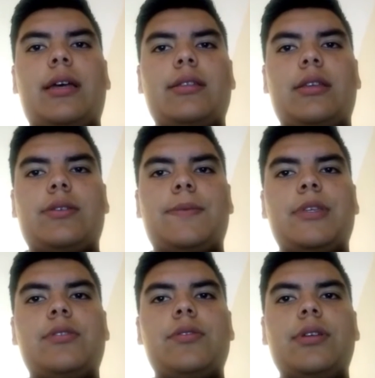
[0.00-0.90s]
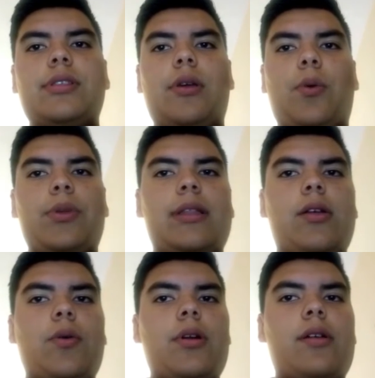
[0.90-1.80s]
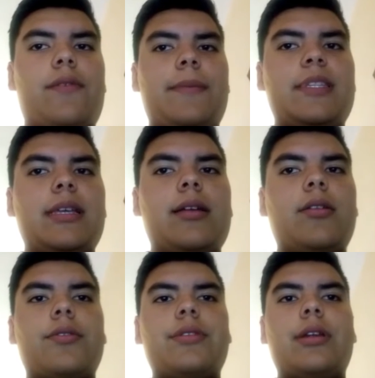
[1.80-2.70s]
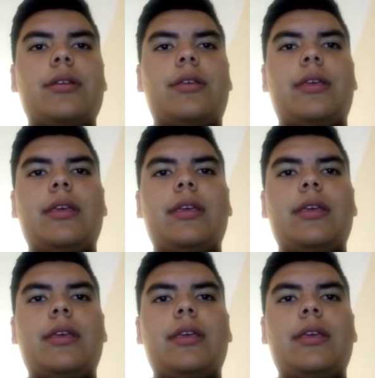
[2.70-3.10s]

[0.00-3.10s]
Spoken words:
that substituents with lower alphabetical order